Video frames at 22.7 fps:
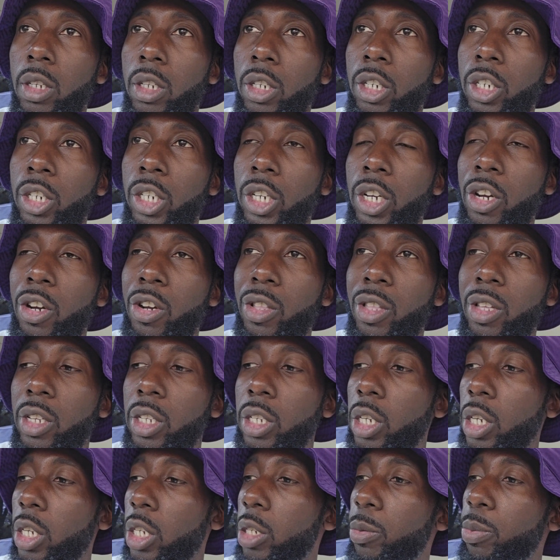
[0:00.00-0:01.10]
share
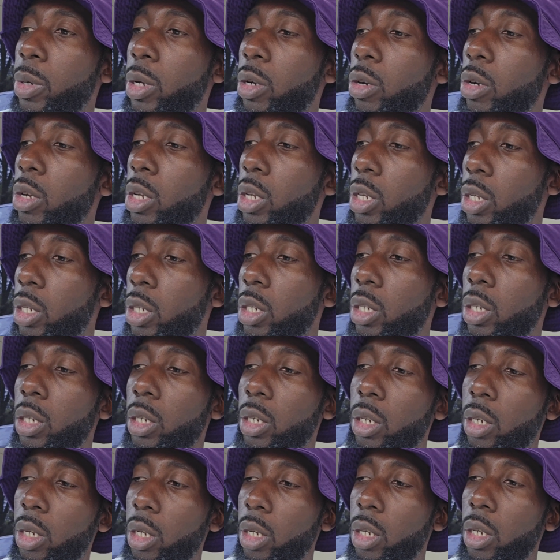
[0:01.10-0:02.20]
this
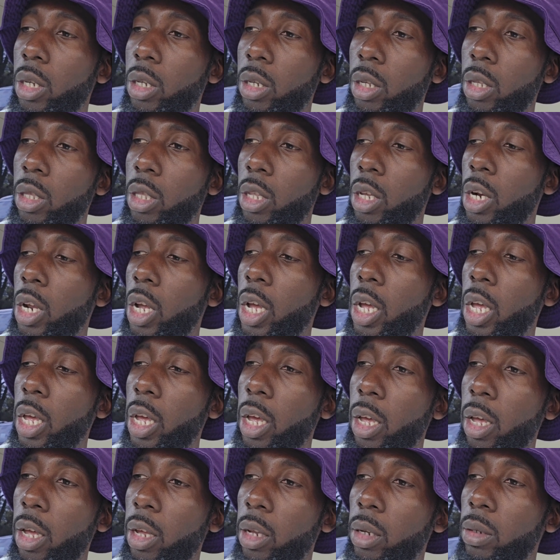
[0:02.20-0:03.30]
experience that I
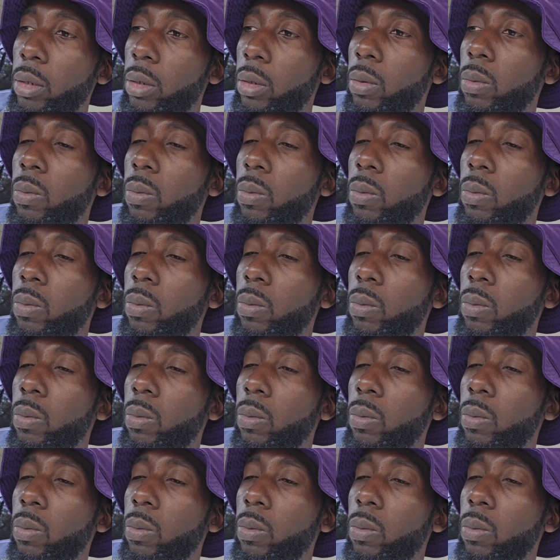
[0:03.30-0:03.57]
had.